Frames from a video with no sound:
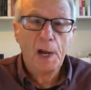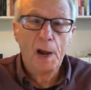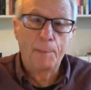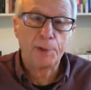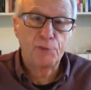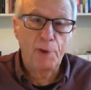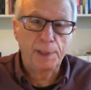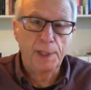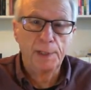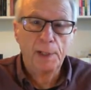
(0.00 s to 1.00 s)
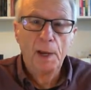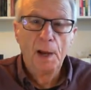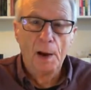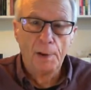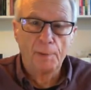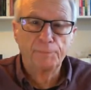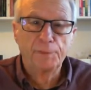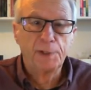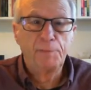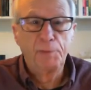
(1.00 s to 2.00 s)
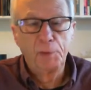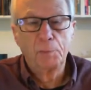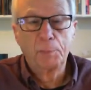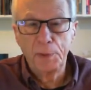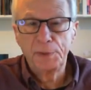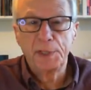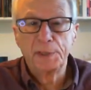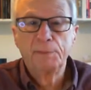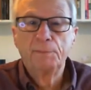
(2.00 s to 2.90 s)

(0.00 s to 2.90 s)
a protracted and often difficult process.